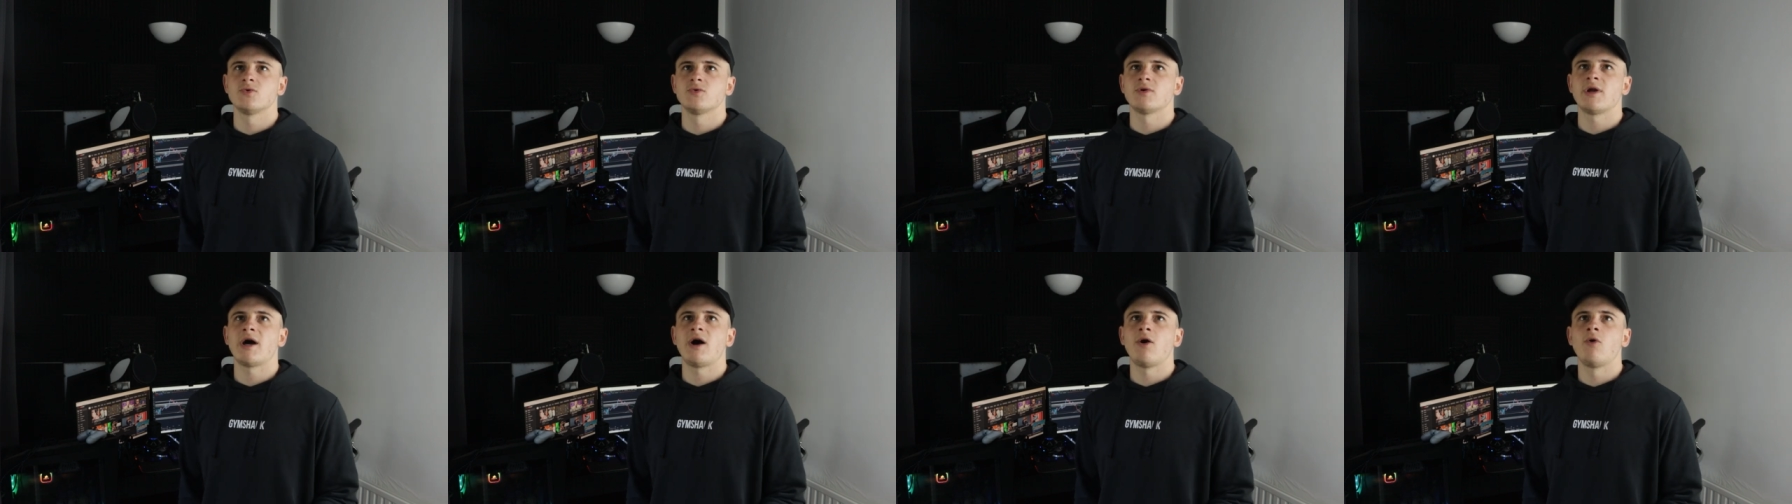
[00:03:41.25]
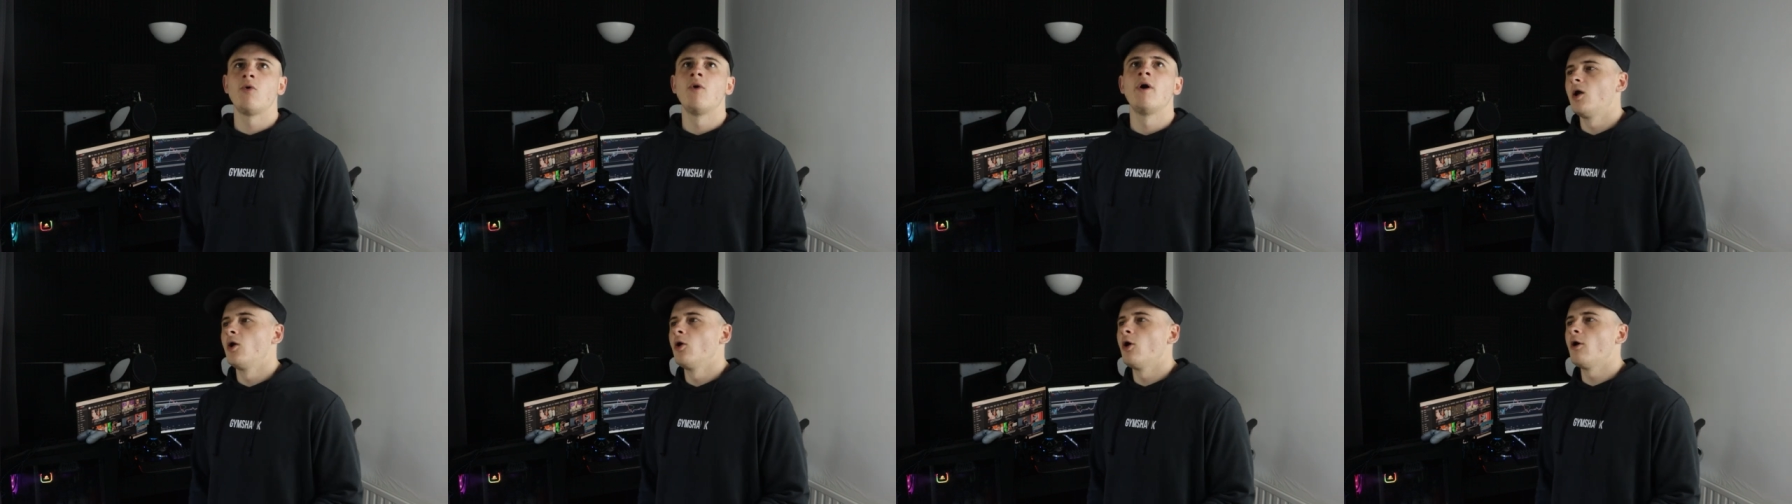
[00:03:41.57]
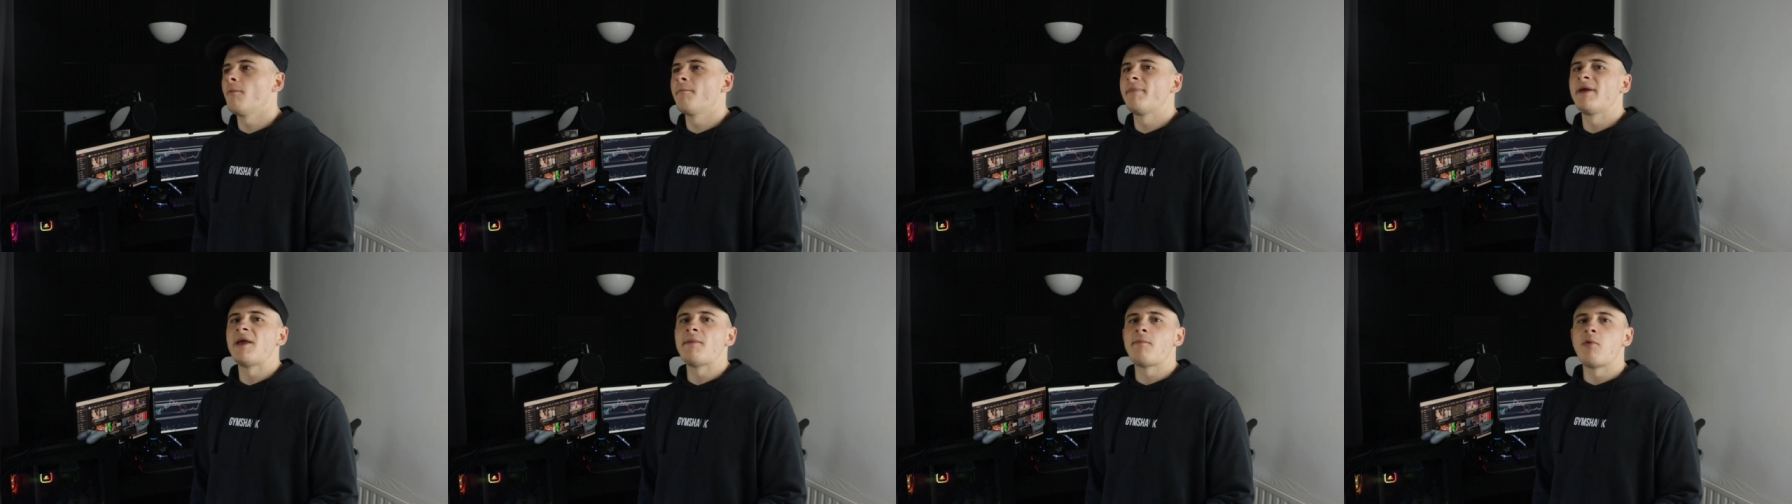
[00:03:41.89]
Now, a lot
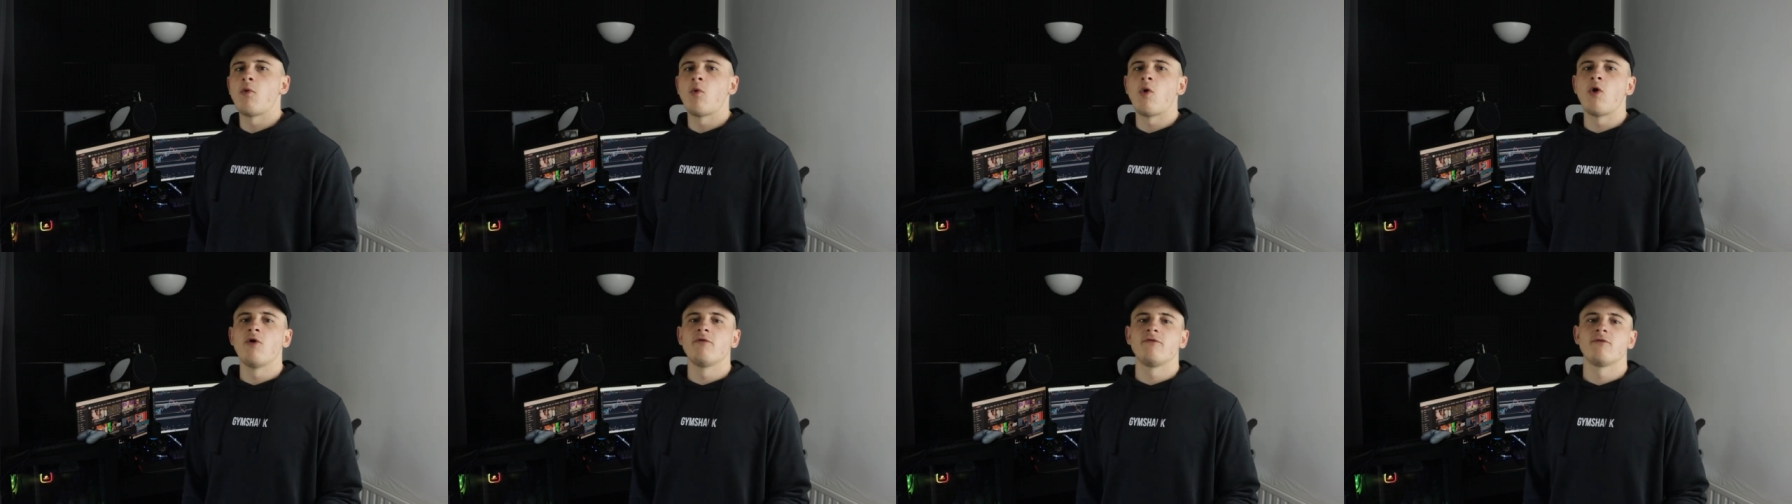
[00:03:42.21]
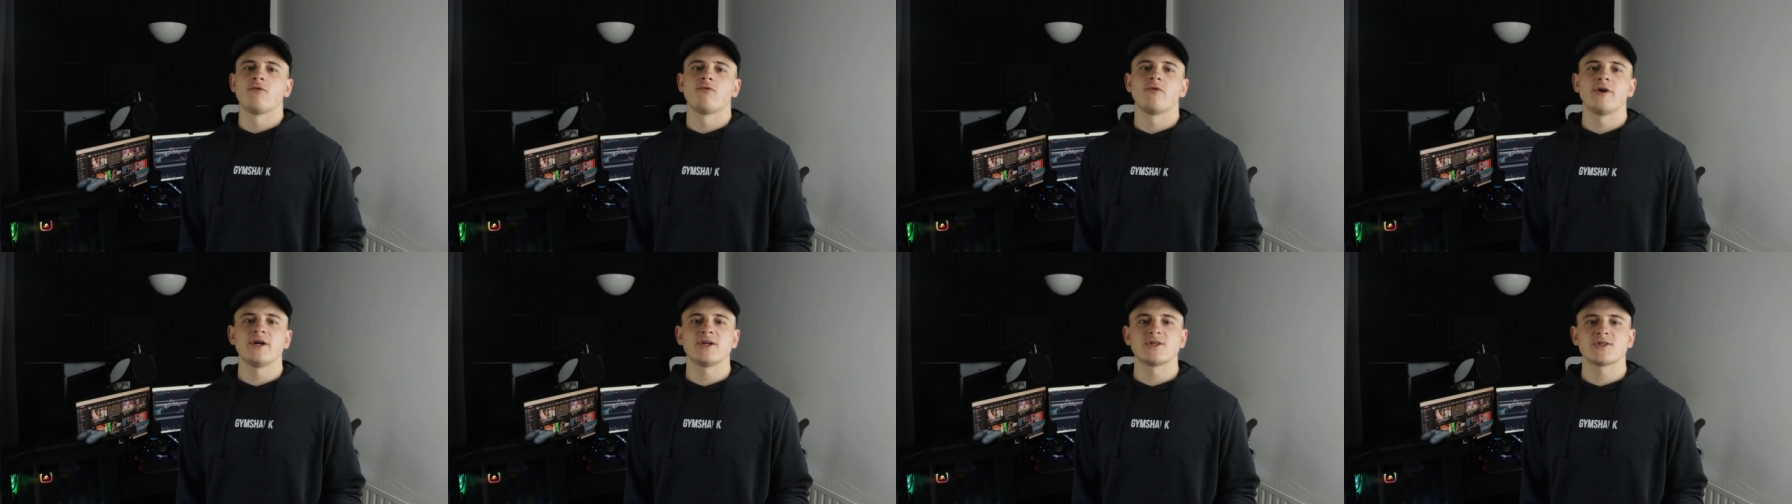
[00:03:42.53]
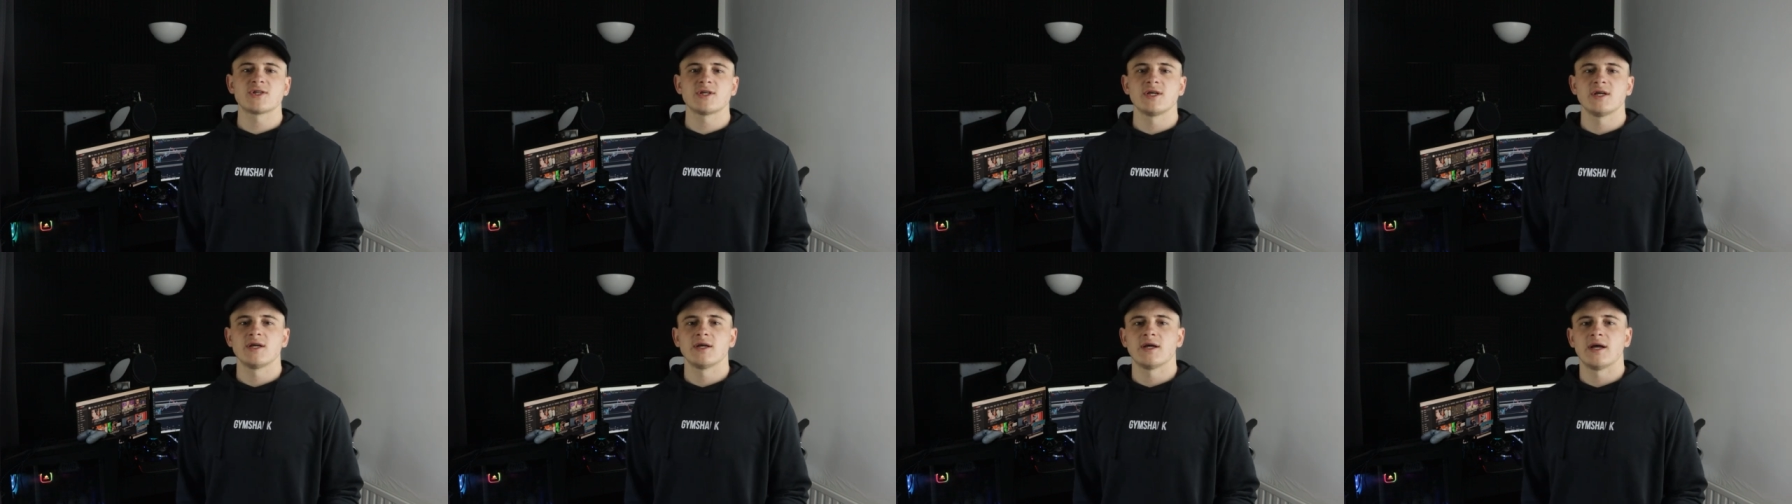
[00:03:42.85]
of people over risk,